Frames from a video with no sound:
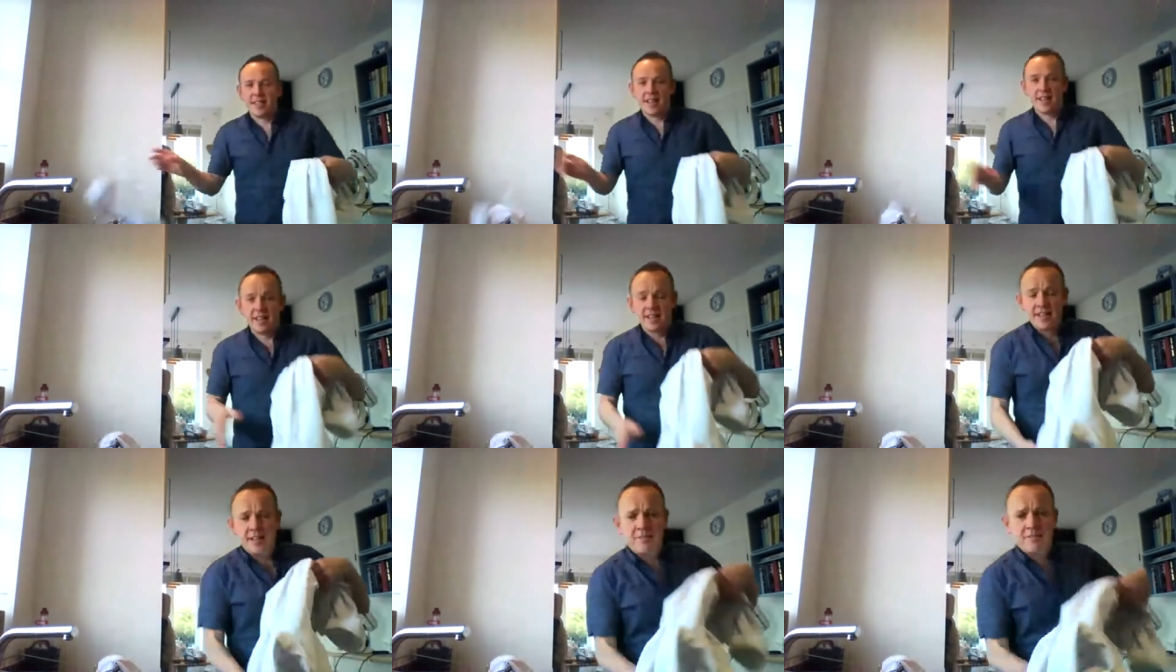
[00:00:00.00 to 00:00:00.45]

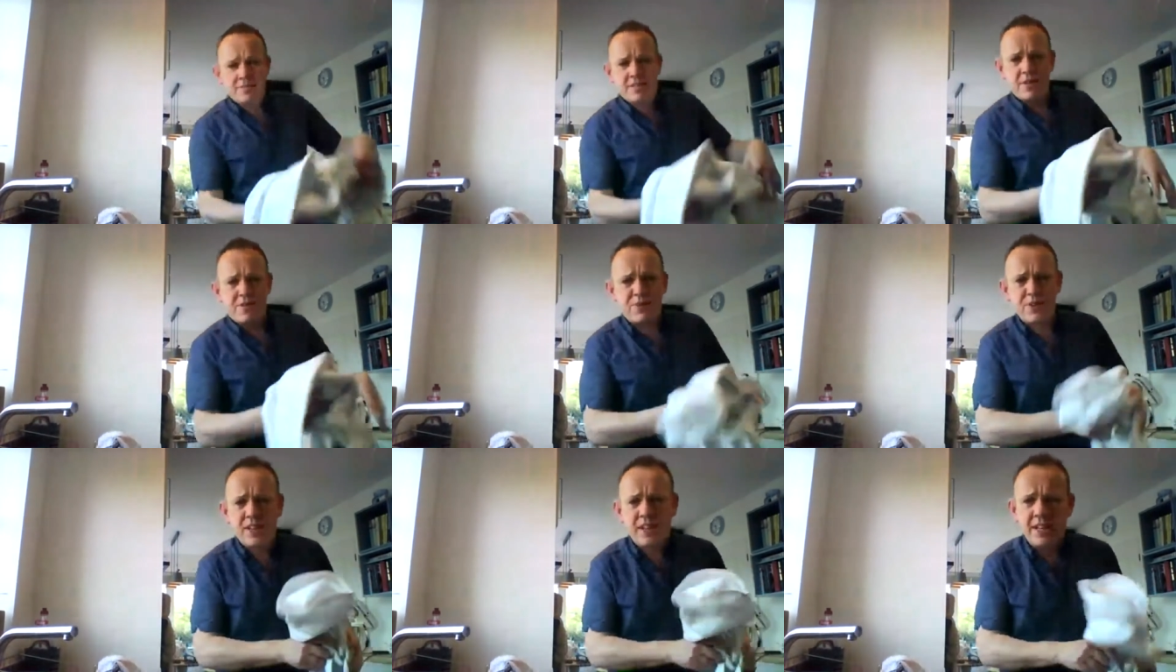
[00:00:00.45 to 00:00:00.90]
today,
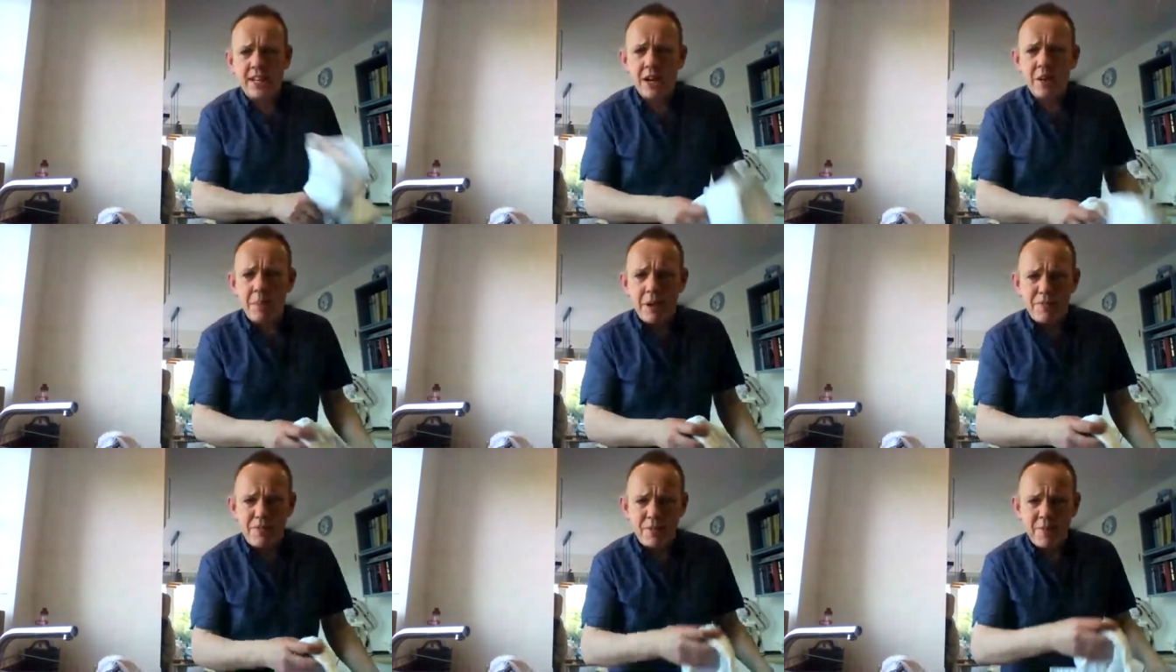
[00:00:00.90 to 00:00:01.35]
suffering a
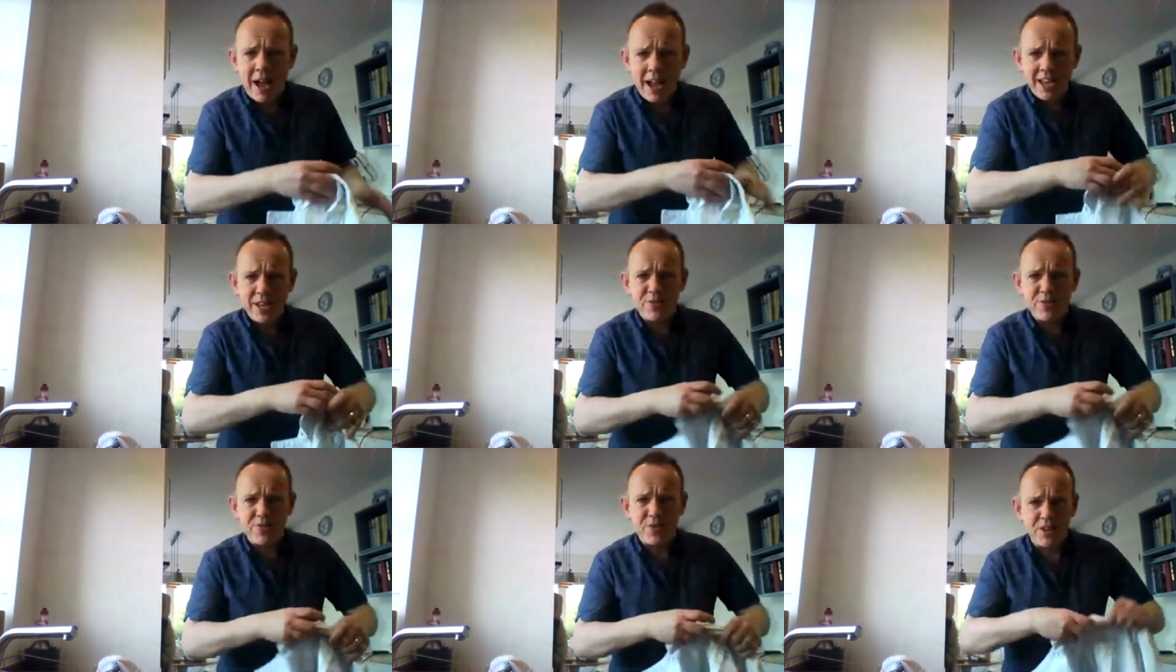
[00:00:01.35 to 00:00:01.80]
little bit from
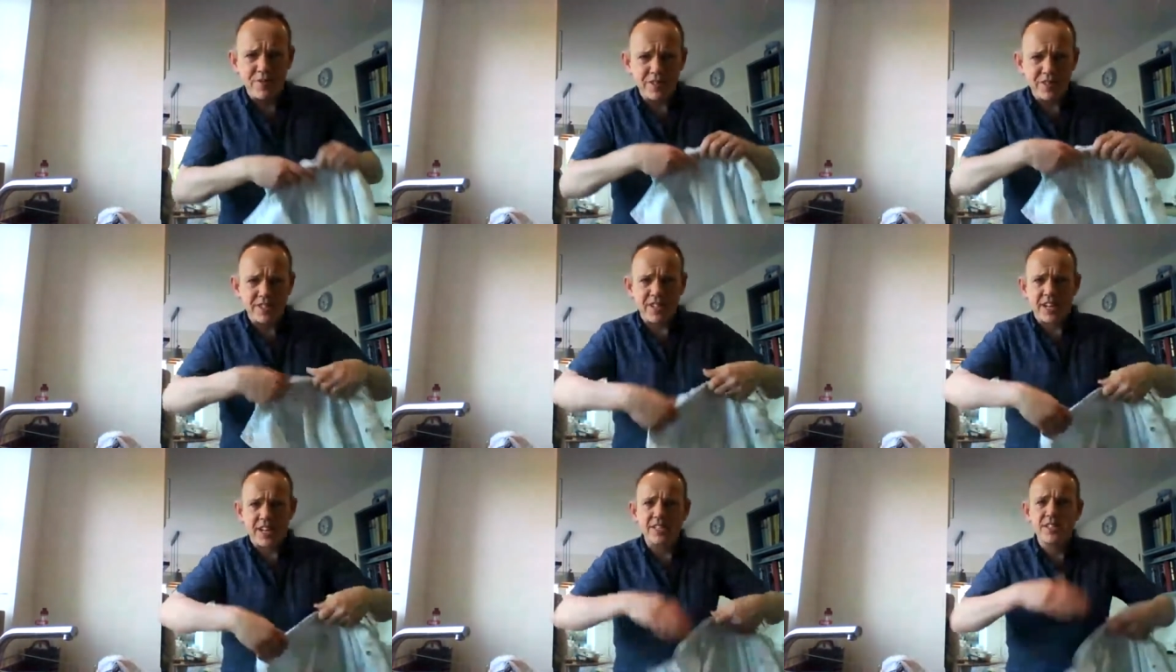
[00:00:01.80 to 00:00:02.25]
hay fever
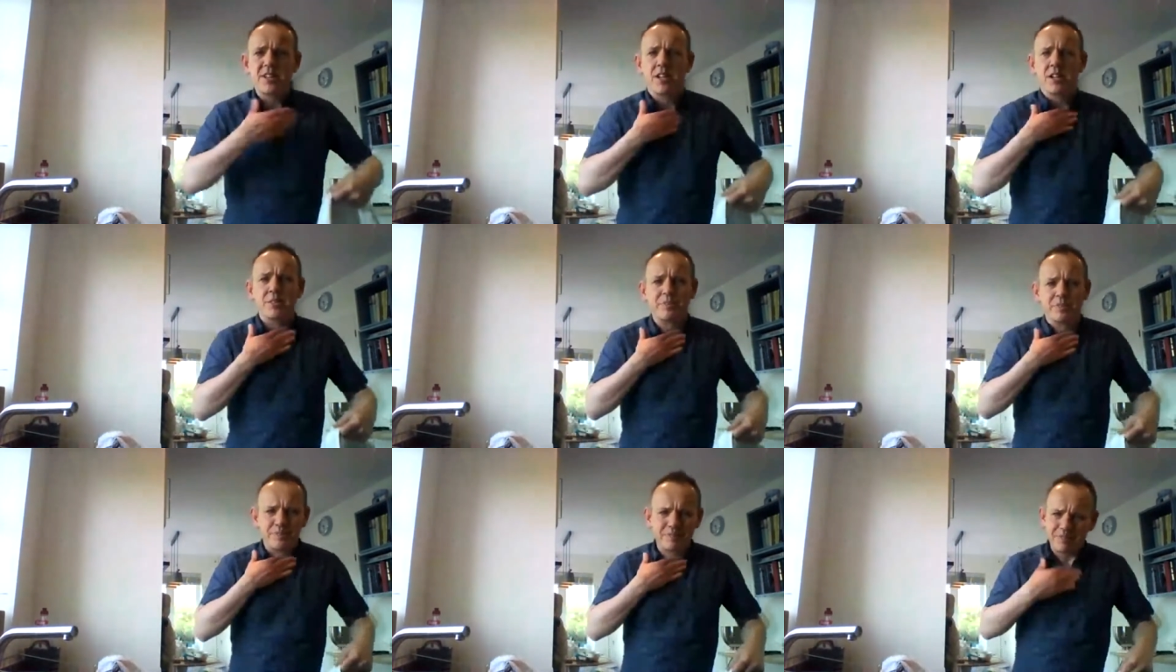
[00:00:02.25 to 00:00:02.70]
today,
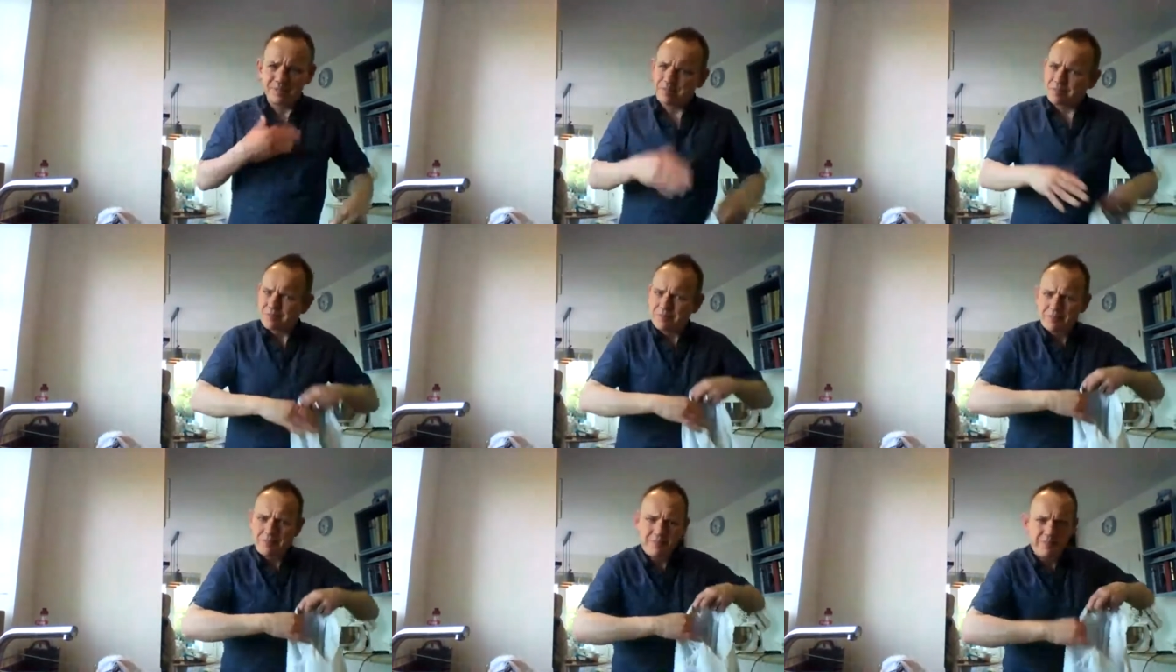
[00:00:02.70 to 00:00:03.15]
so
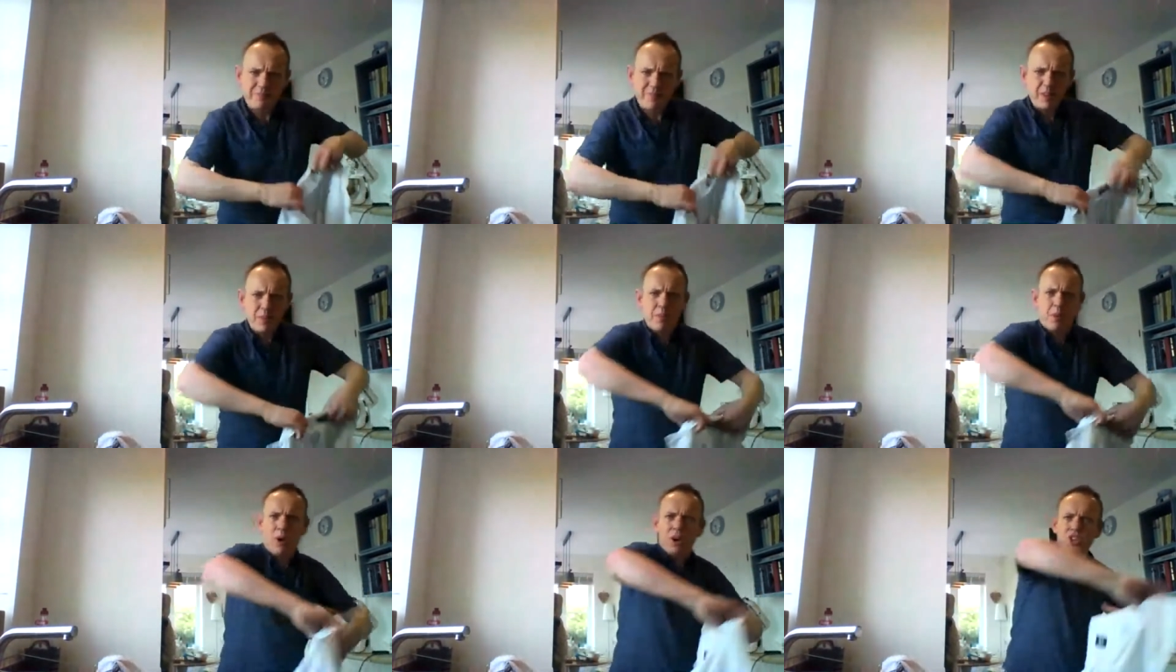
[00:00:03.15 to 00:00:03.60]

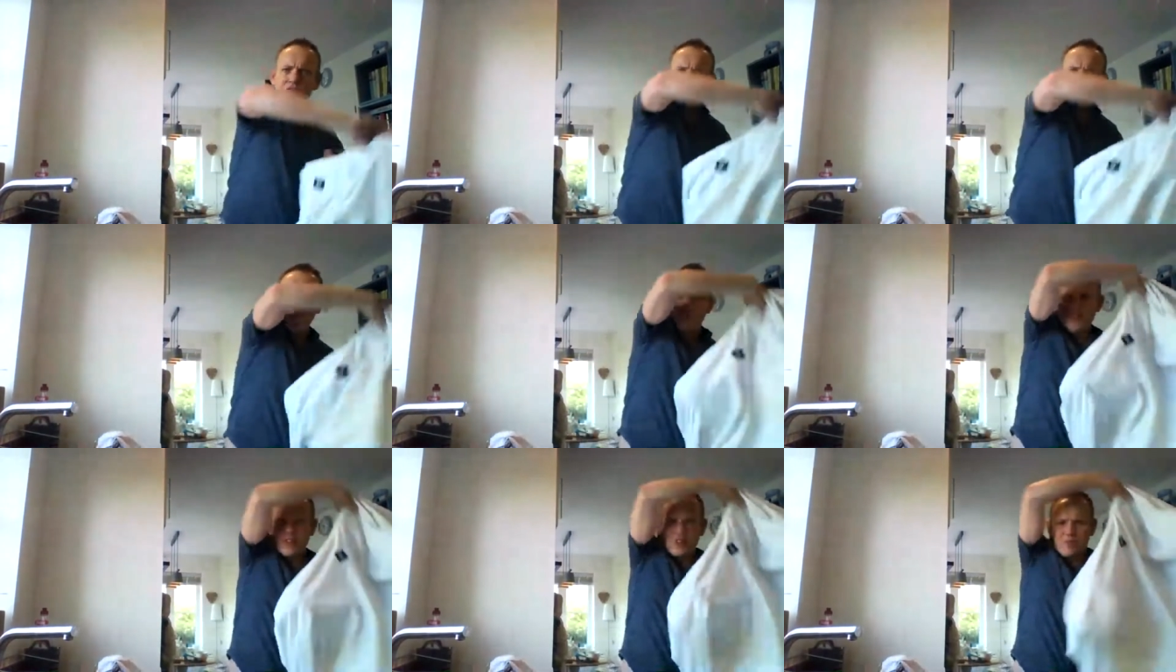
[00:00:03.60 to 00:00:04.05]

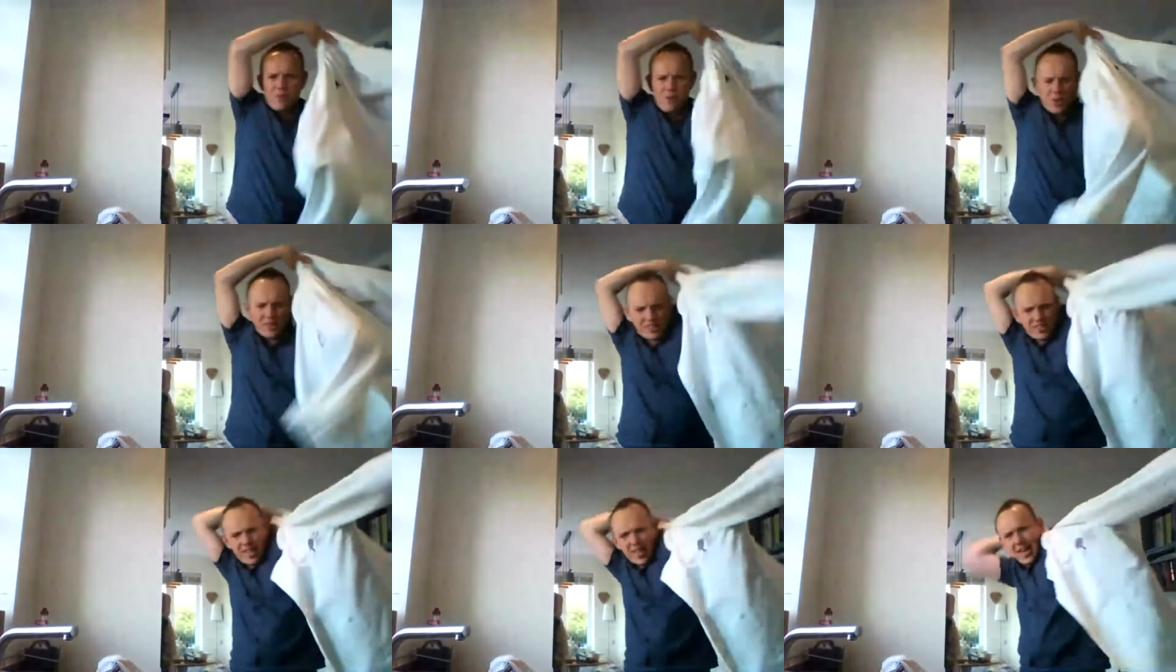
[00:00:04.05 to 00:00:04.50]
apologies for the
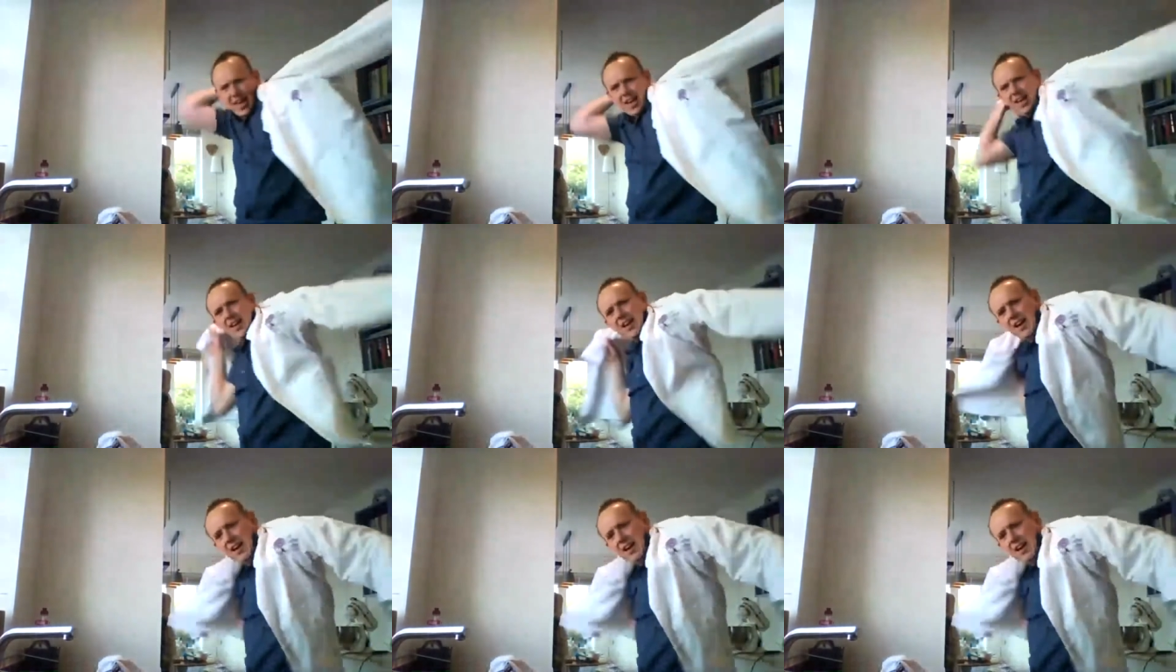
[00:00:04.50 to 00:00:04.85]
voice there.